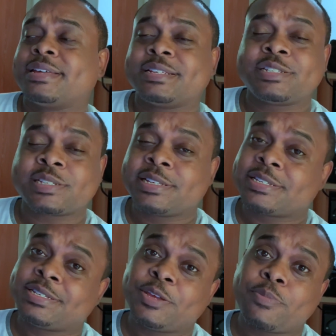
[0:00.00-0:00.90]
Just
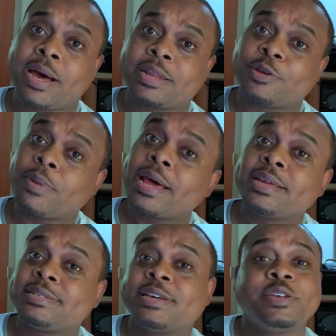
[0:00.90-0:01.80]
listen to your body. Your
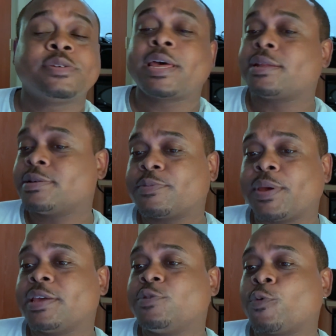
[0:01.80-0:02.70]
body will tell you, like, look,
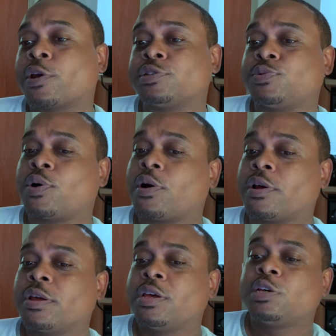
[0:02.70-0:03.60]
man, you're working too hard.